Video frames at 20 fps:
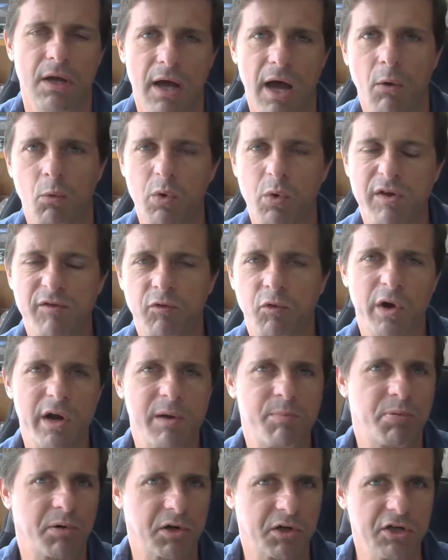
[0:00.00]
Uh, we've
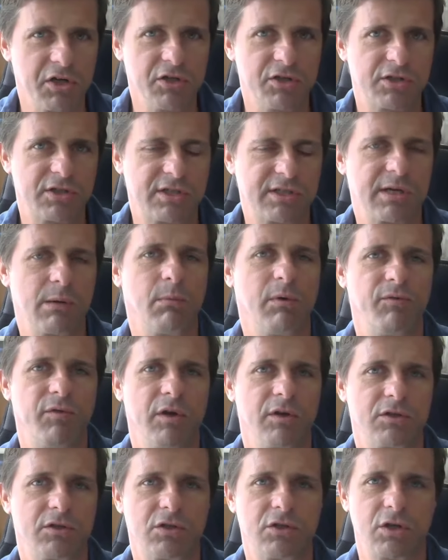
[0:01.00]
reproduced some of
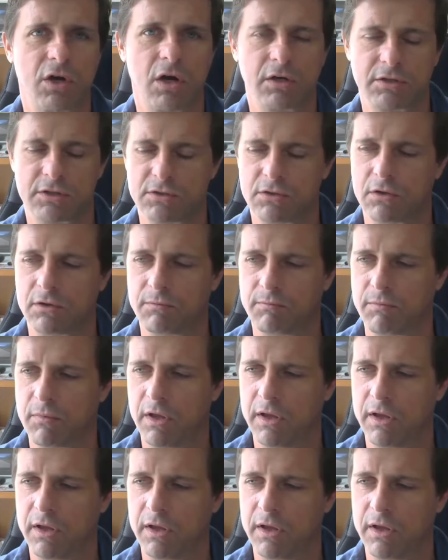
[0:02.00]
those charts or